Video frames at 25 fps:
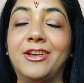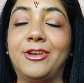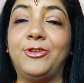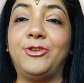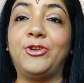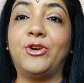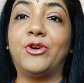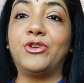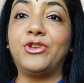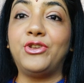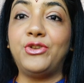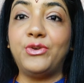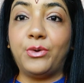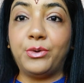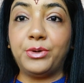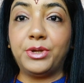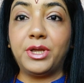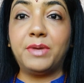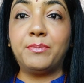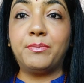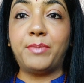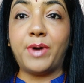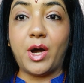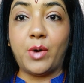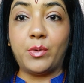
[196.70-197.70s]
your
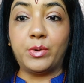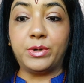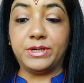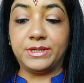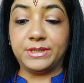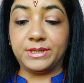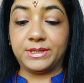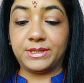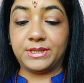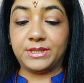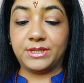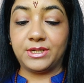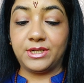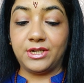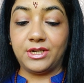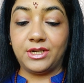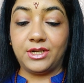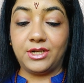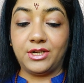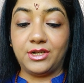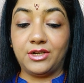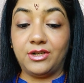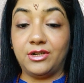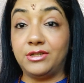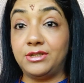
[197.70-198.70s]
yogic powers.
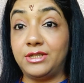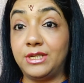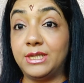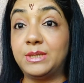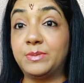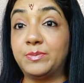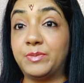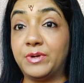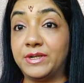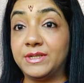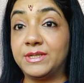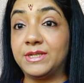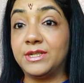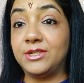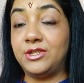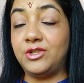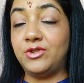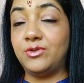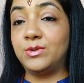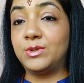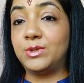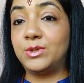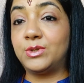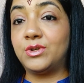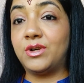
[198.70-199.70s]
This person
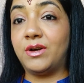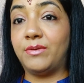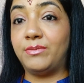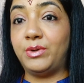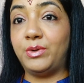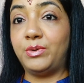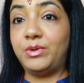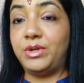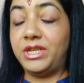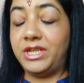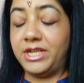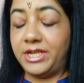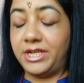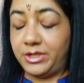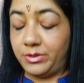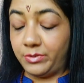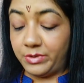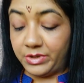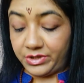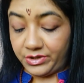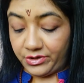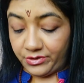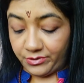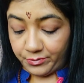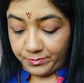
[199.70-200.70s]
used to communicate
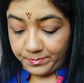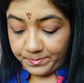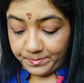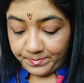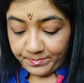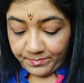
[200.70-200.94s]
with you.